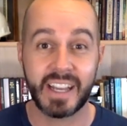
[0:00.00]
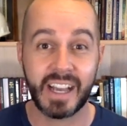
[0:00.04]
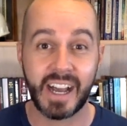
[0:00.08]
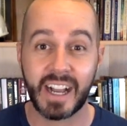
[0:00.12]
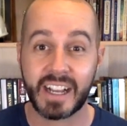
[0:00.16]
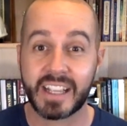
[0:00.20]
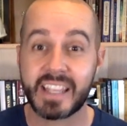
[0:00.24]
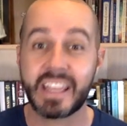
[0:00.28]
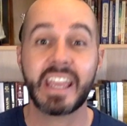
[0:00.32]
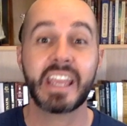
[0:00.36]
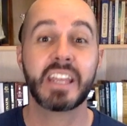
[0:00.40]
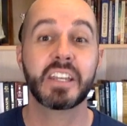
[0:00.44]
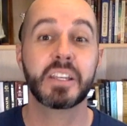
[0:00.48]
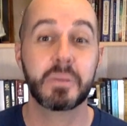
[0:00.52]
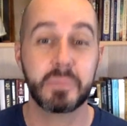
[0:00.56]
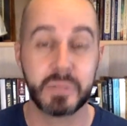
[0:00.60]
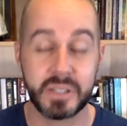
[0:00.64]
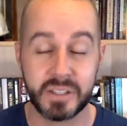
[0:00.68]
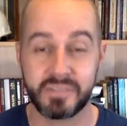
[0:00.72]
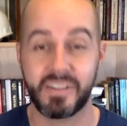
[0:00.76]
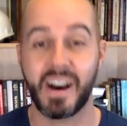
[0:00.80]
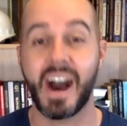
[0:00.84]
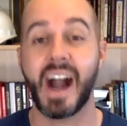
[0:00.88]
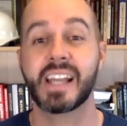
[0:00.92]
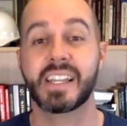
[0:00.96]
a kingdom
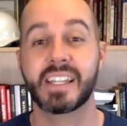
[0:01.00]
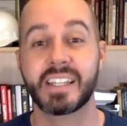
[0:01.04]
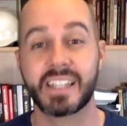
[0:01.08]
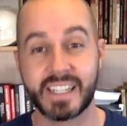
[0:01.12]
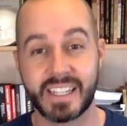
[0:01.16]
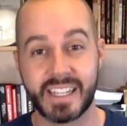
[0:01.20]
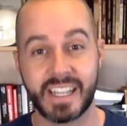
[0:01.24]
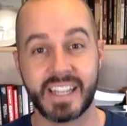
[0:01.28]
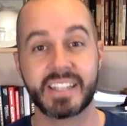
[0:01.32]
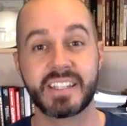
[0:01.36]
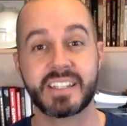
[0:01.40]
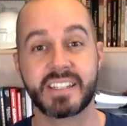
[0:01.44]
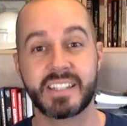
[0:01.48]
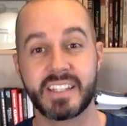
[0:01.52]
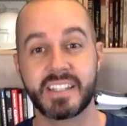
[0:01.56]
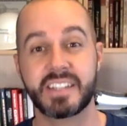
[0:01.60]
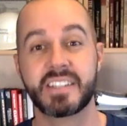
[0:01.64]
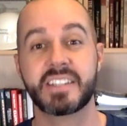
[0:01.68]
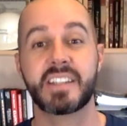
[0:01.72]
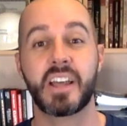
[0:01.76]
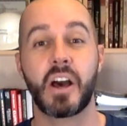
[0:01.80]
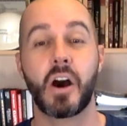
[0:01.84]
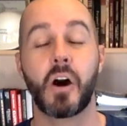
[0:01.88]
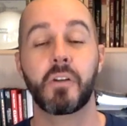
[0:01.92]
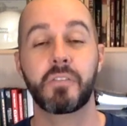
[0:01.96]
divided against
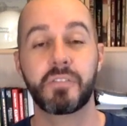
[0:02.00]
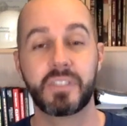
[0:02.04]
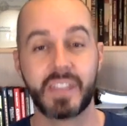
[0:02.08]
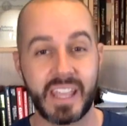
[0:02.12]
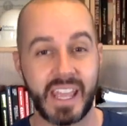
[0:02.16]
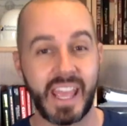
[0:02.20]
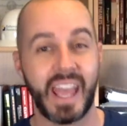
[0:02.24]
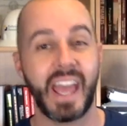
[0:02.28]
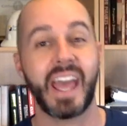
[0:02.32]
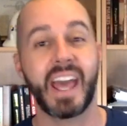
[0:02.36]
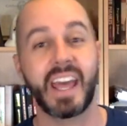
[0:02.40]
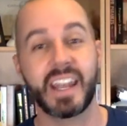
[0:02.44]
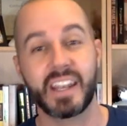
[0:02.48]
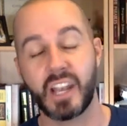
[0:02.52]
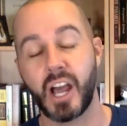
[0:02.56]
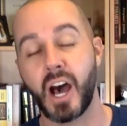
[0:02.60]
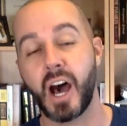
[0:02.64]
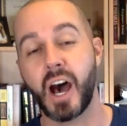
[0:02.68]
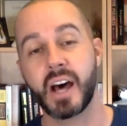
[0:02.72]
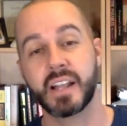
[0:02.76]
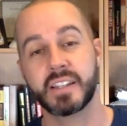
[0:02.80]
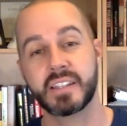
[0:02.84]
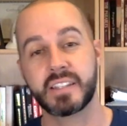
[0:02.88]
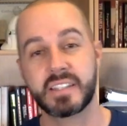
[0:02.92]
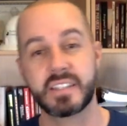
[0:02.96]
itself
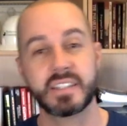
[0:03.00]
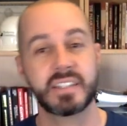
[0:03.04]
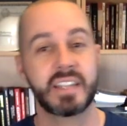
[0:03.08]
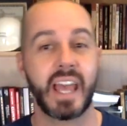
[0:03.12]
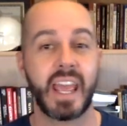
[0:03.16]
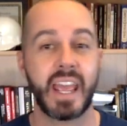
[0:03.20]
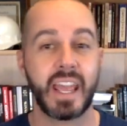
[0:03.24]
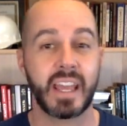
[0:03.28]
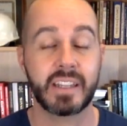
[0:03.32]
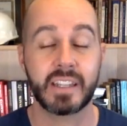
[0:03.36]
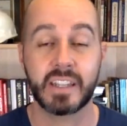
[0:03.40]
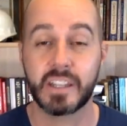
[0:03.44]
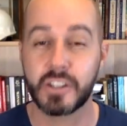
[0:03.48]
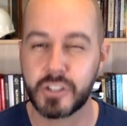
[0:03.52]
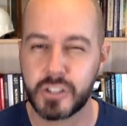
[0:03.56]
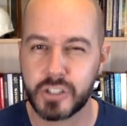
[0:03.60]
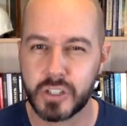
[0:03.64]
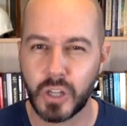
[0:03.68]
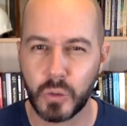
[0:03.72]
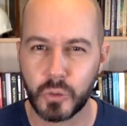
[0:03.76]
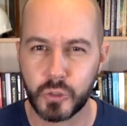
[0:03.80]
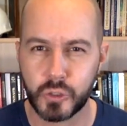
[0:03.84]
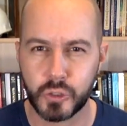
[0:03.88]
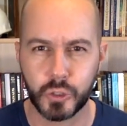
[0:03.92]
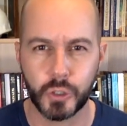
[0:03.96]
cannot stand. And it's
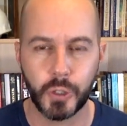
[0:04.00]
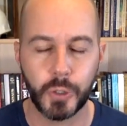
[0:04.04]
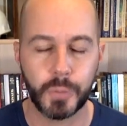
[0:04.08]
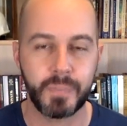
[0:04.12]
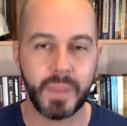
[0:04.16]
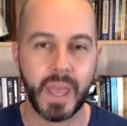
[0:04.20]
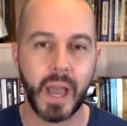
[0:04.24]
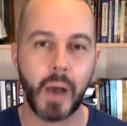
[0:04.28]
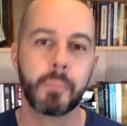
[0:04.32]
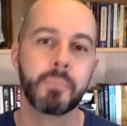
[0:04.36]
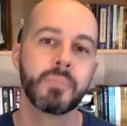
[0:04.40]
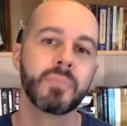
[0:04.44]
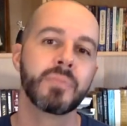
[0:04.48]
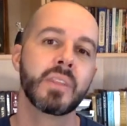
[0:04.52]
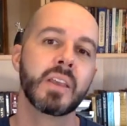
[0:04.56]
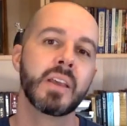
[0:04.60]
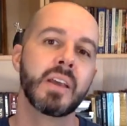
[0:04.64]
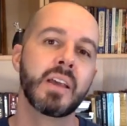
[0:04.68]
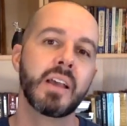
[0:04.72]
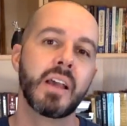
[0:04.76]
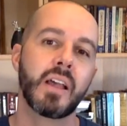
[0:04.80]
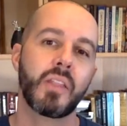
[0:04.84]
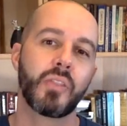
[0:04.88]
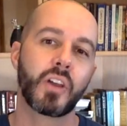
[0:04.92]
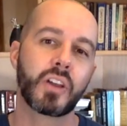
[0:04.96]
so true. Now,
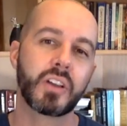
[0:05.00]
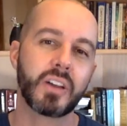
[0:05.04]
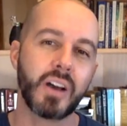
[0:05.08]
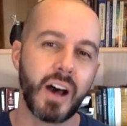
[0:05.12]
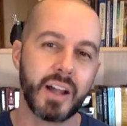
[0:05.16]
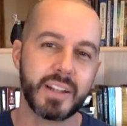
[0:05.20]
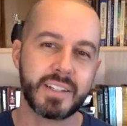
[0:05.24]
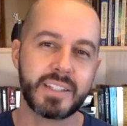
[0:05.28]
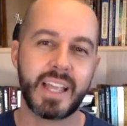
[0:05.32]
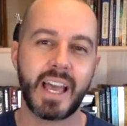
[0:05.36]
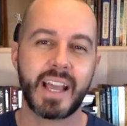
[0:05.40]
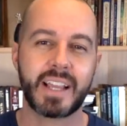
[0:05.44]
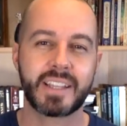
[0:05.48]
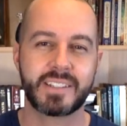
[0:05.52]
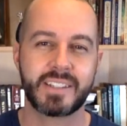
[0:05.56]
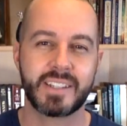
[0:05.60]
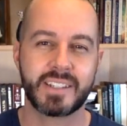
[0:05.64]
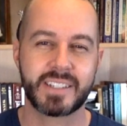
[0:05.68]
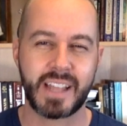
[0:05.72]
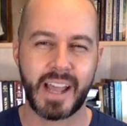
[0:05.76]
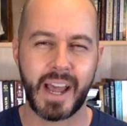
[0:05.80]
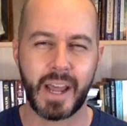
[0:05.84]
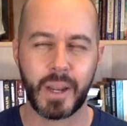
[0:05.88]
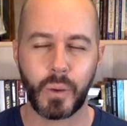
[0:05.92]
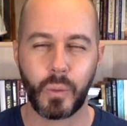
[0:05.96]
the context
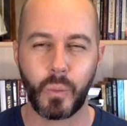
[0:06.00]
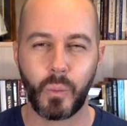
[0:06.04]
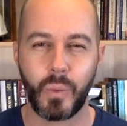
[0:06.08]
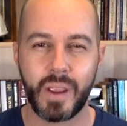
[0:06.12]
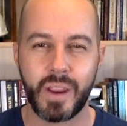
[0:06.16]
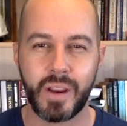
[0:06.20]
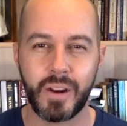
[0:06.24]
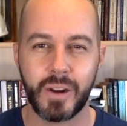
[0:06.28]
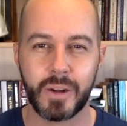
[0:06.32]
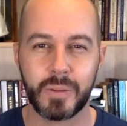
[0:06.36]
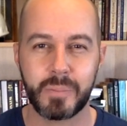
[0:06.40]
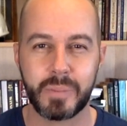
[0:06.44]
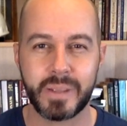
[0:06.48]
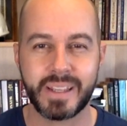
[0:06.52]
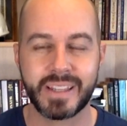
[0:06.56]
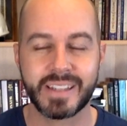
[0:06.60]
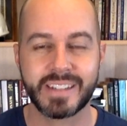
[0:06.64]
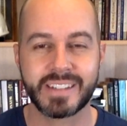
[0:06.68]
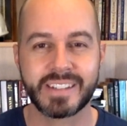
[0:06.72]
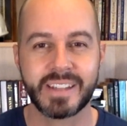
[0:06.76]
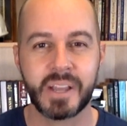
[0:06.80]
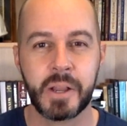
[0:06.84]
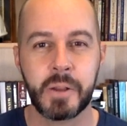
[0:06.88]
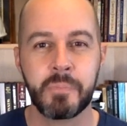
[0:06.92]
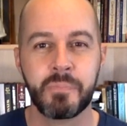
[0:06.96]
is kind of weird
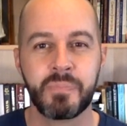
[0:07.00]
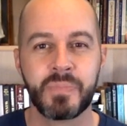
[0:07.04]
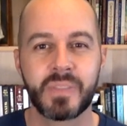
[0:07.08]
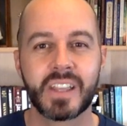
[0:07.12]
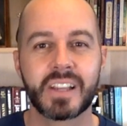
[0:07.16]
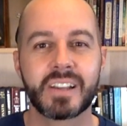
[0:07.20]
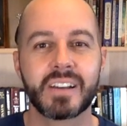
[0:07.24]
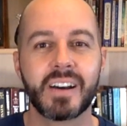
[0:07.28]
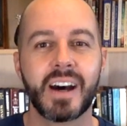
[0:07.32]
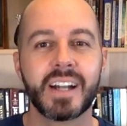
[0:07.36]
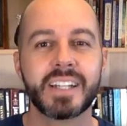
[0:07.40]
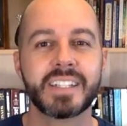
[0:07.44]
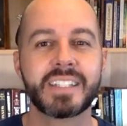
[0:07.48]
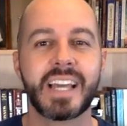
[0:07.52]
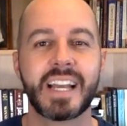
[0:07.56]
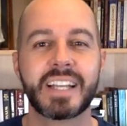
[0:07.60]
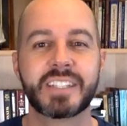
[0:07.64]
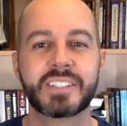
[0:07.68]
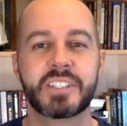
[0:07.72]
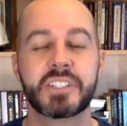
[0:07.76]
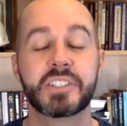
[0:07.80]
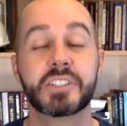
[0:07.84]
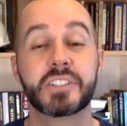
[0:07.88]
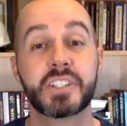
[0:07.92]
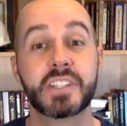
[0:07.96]
because the
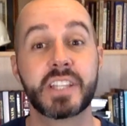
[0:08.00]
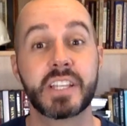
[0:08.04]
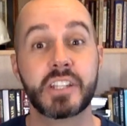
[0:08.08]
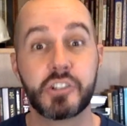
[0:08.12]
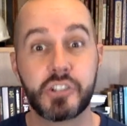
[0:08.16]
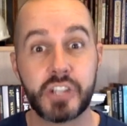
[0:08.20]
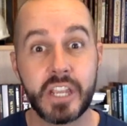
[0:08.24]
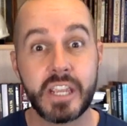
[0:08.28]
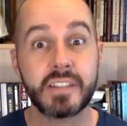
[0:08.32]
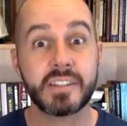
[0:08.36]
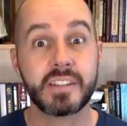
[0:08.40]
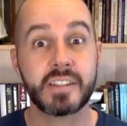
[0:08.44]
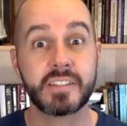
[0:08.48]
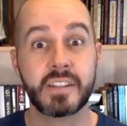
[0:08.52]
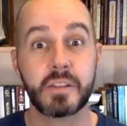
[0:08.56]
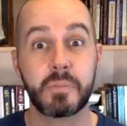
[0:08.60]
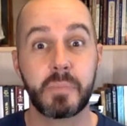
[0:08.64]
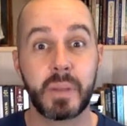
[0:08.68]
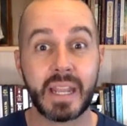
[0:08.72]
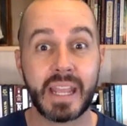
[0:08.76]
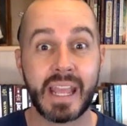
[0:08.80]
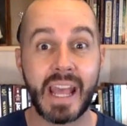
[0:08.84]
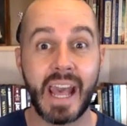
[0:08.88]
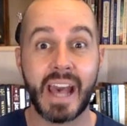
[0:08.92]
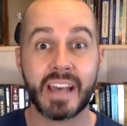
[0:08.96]
context is that Jesus had
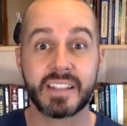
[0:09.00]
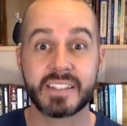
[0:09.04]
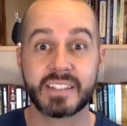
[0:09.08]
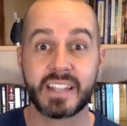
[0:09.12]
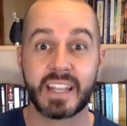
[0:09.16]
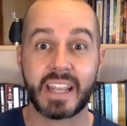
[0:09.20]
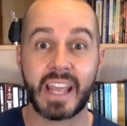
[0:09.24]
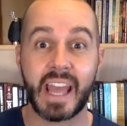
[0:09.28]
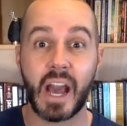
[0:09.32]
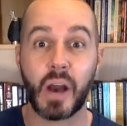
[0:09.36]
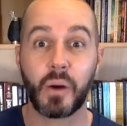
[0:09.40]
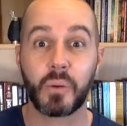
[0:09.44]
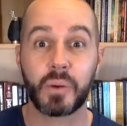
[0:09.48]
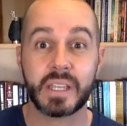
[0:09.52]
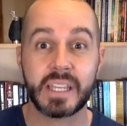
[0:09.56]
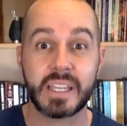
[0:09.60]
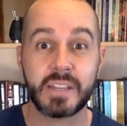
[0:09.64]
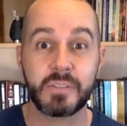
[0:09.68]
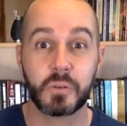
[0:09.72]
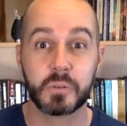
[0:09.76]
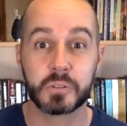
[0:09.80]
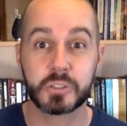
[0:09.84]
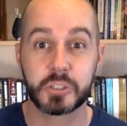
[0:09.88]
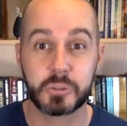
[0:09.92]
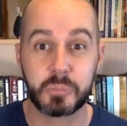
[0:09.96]
been casting out
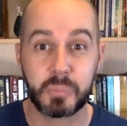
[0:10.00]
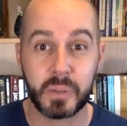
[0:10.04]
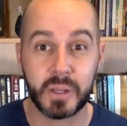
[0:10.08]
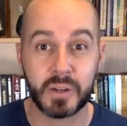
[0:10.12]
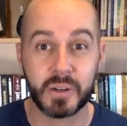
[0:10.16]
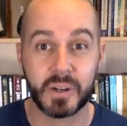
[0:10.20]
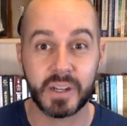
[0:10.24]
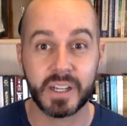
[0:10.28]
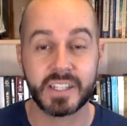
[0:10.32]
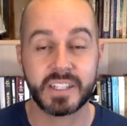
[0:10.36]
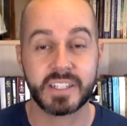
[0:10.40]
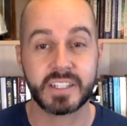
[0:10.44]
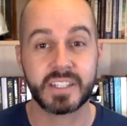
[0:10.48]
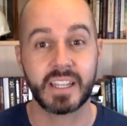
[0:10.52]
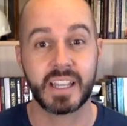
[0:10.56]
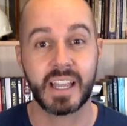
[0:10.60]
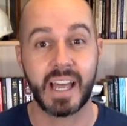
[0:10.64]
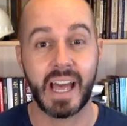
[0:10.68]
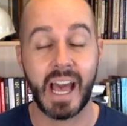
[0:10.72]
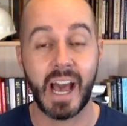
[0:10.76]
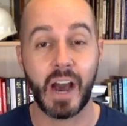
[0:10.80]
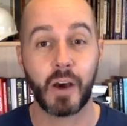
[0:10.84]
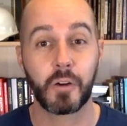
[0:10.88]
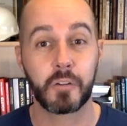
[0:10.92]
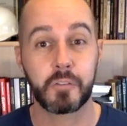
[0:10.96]
evil spirits
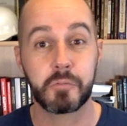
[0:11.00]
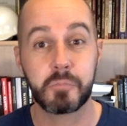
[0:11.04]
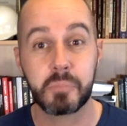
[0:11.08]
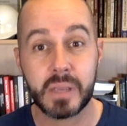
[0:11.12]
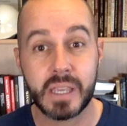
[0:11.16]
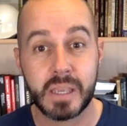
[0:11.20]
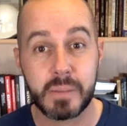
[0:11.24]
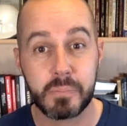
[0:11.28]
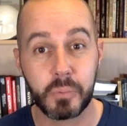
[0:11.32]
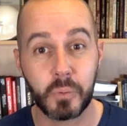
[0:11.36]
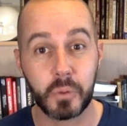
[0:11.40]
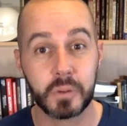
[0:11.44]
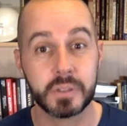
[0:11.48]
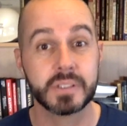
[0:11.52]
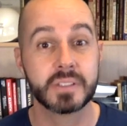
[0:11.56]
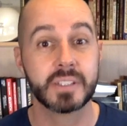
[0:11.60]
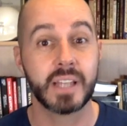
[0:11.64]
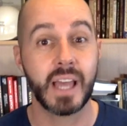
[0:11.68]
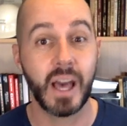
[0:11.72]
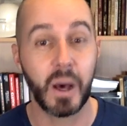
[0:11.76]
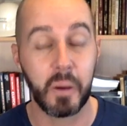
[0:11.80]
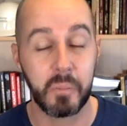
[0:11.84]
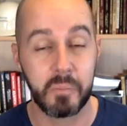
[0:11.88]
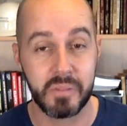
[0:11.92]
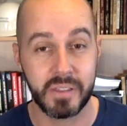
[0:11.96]
out of people to
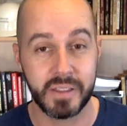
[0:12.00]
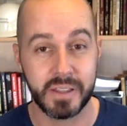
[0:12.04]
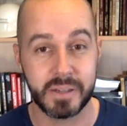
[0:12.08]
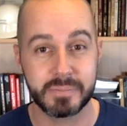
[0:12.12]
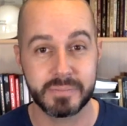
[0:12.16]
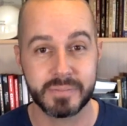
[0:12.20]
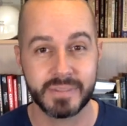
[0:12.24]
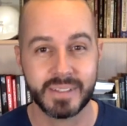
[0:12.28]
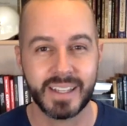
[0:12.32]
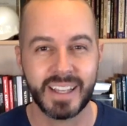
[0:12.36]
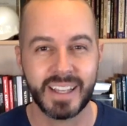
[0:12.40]
help them.